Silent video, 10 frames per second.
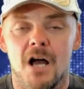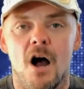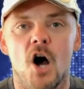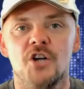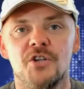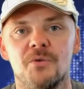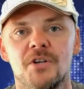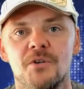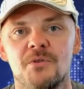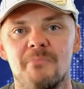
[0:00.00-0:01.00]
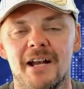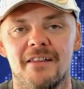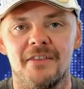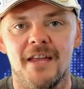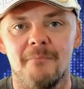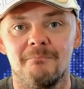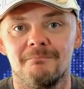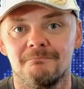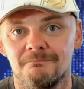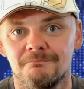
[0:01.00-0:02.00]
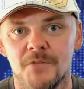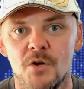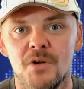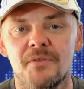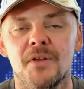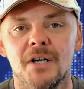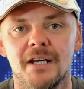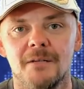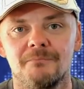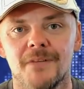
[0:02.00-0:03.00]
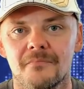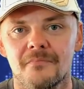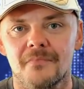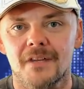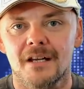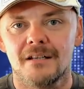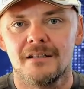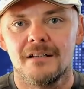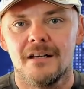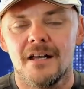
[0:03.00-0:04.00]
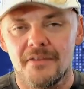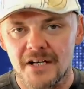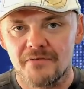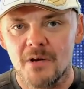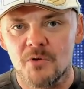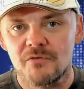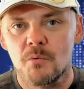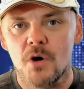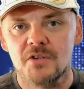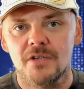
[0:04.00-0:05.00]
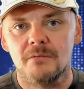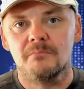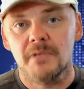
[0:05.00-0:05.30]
I do the news better than them. Who'd have thunk it? Thanks very much for watching.